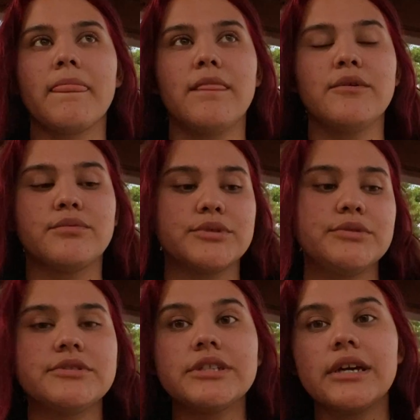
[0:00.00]
the
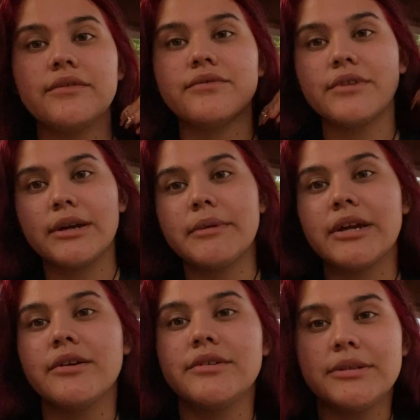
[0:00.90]
root of where my
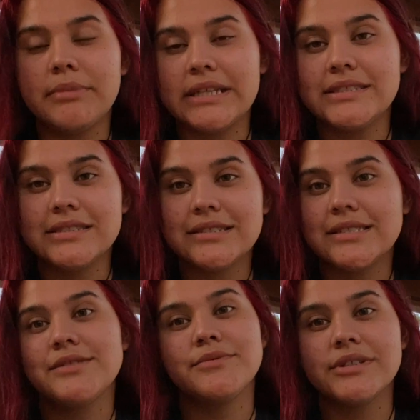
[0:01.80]

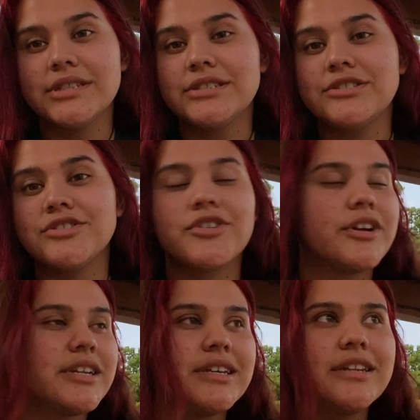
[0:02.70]
codependencies really started.